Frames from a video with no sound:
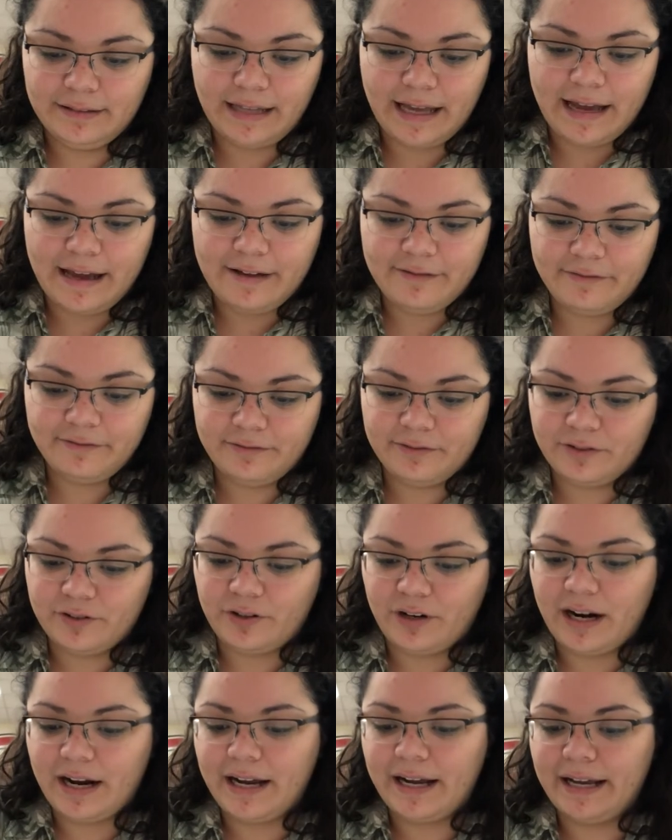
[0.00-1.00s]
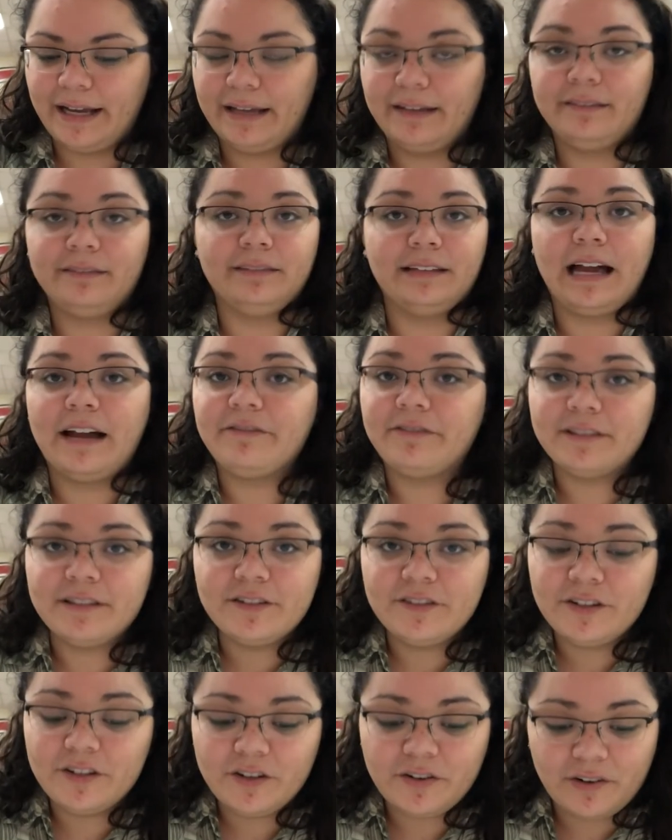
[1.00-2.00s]
laugh, cry, laugh
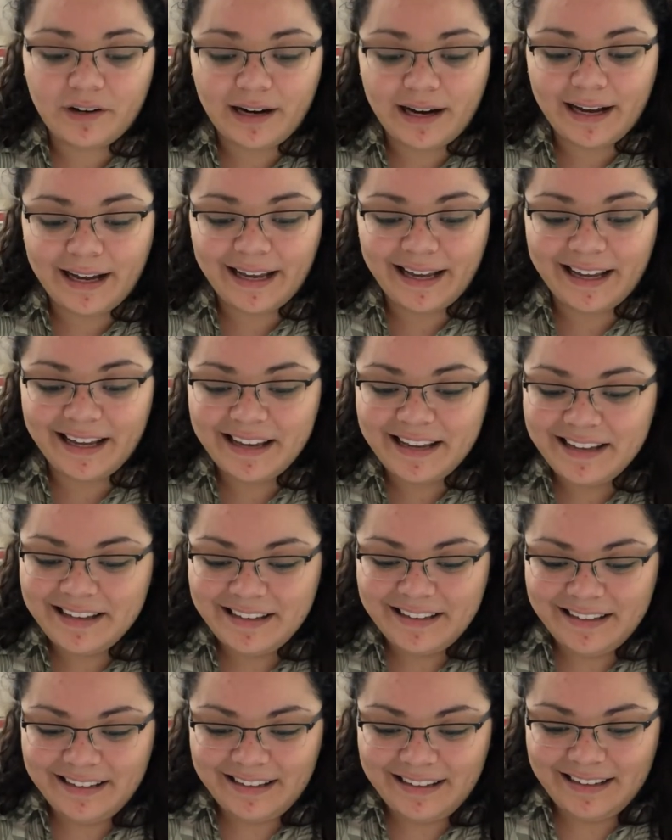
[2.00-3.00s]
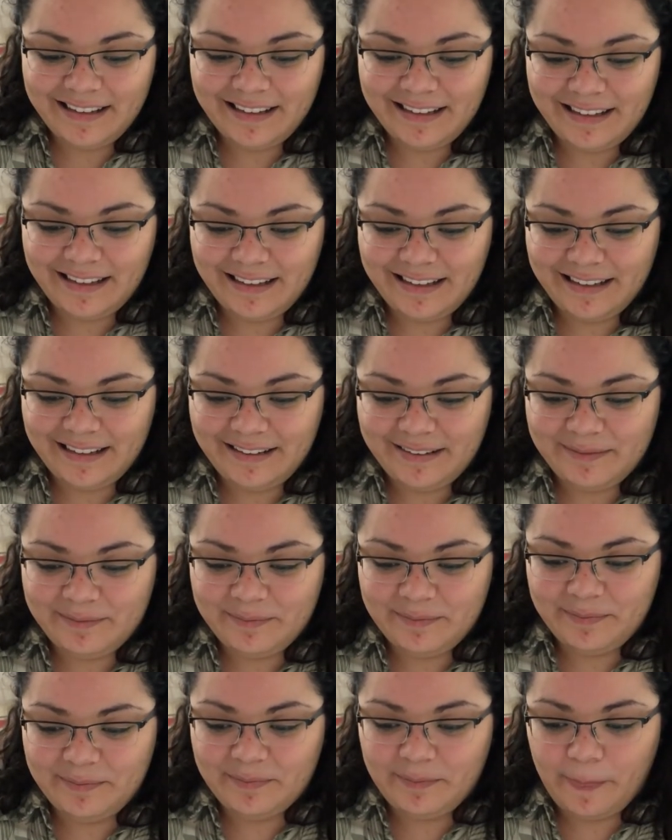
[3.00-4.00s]
until you cry.
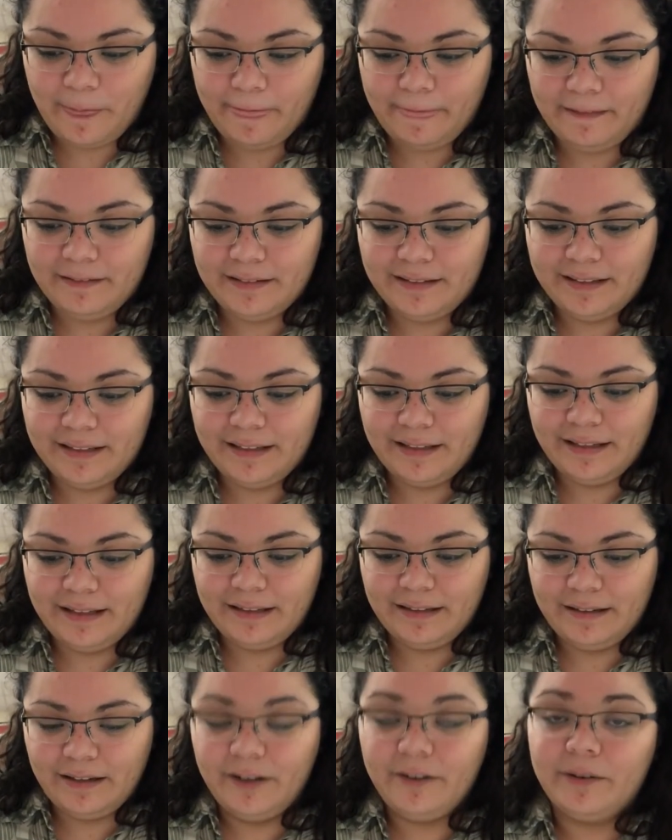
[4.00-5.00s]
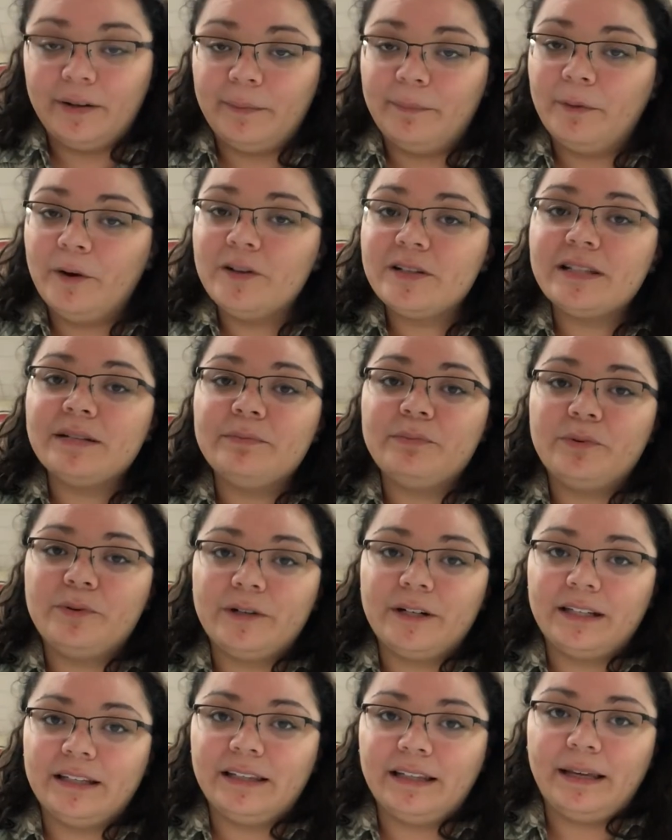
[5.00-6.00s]
And most
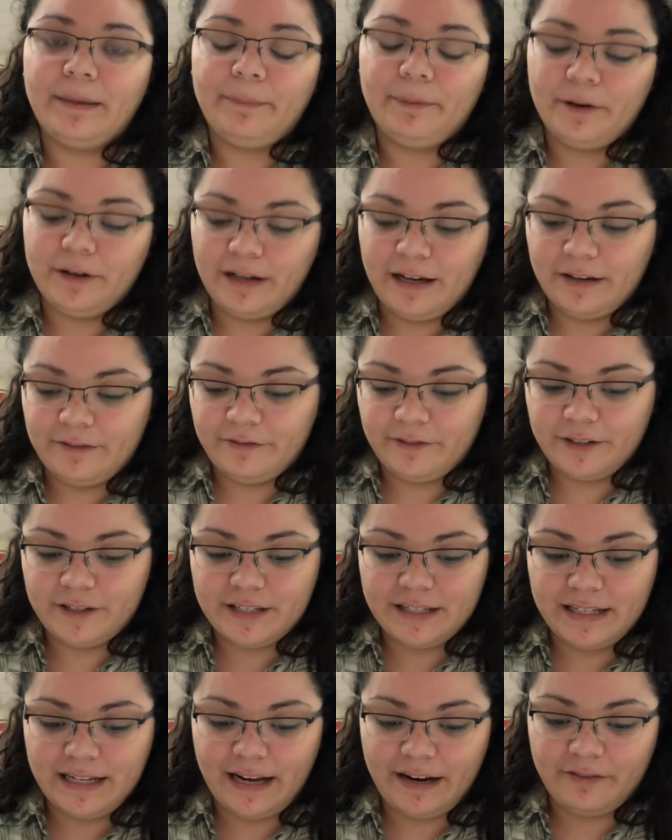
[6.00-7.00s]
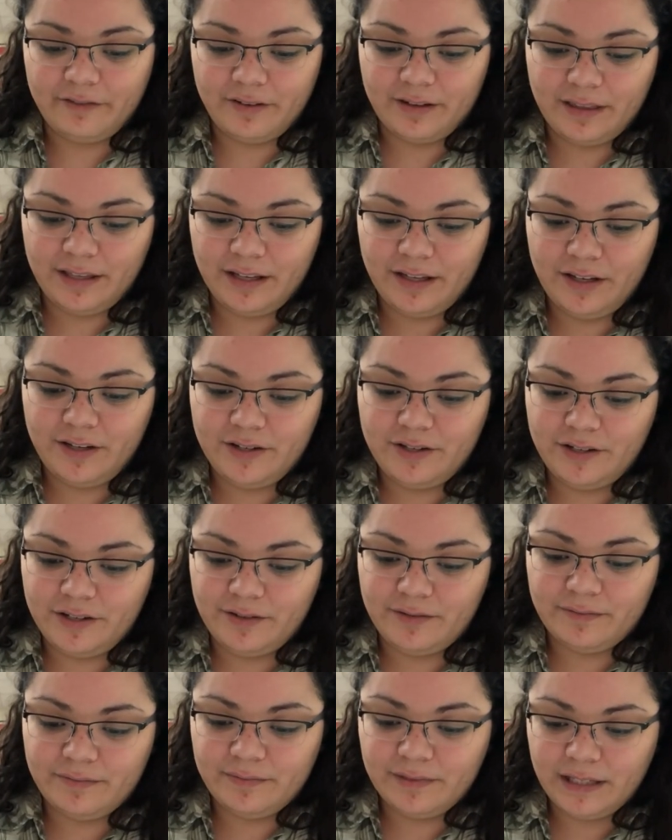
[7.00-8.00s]
importantly, put God first in everything you
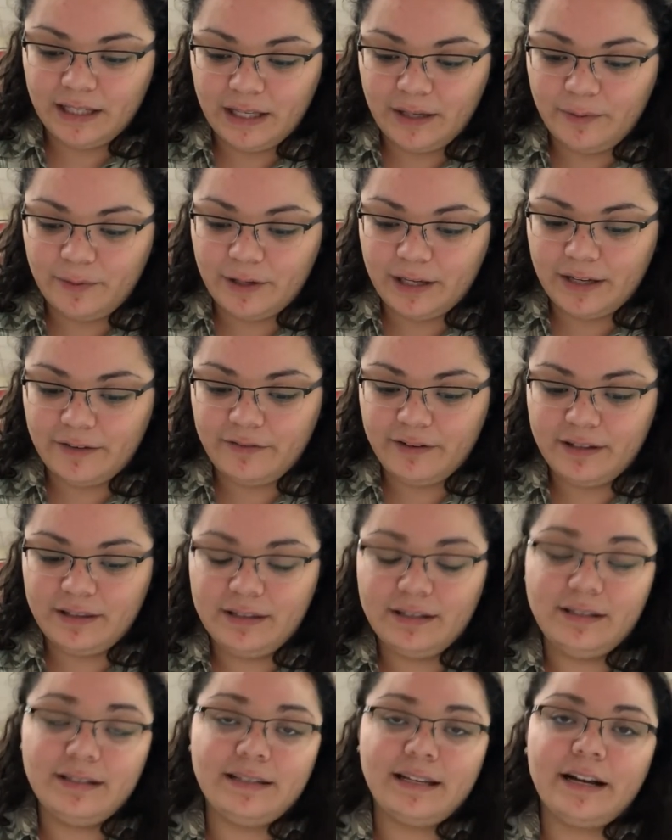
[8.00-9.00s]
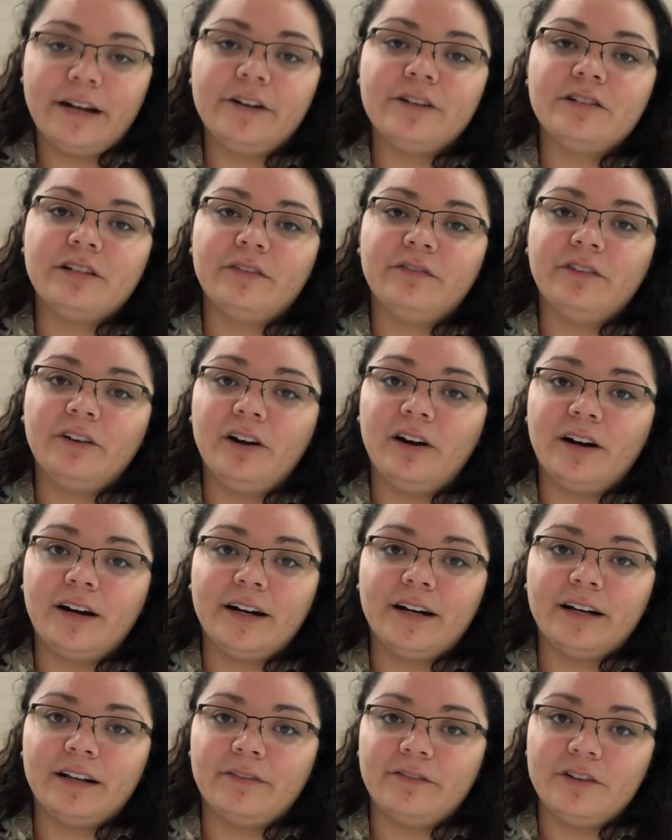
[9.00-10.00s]
do. He will give you the desires of your
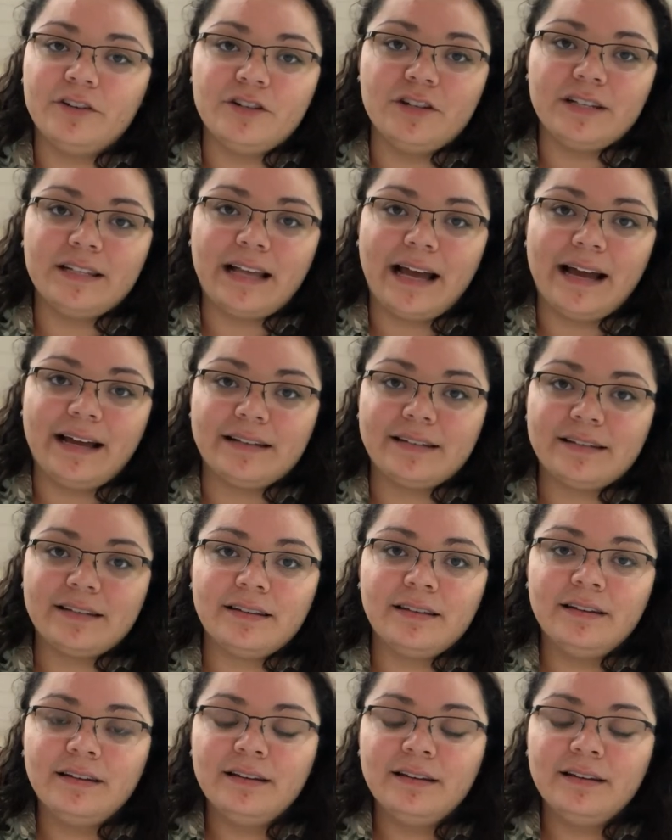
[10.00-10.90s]
heart if you just ask.